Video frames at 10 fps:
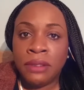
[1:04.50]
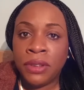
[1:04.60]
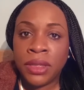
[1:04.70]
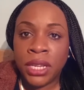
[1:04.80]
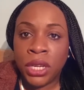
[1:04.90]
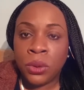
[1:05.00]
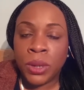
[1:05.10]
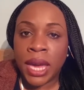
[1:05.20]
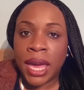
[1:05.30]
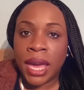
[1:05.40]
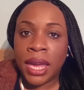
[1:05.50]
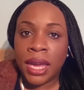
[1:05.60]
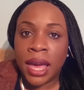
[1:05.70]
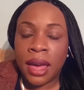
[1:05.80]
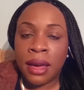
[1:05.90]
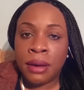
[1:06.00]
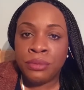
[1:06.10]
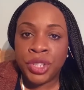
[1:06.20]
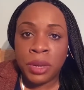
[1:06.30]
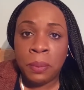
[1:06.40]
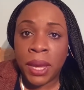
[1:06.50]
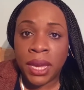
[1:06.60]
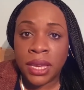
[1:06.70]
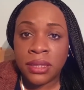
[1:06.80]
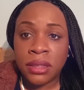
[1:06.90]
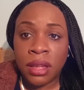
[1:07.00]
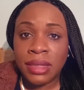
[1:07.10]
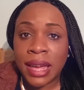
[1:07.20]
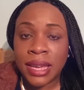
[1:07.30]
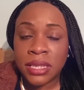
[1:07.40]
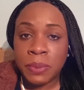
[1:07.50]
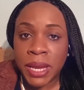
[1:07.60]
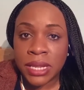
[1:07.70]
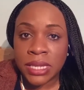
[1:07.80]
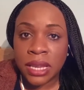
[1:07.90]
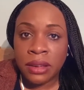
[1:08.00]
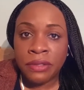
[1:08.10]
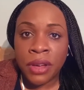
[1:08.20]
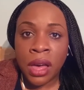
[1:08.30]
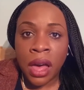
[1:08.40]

you live in the UK, shipping is not that expensive.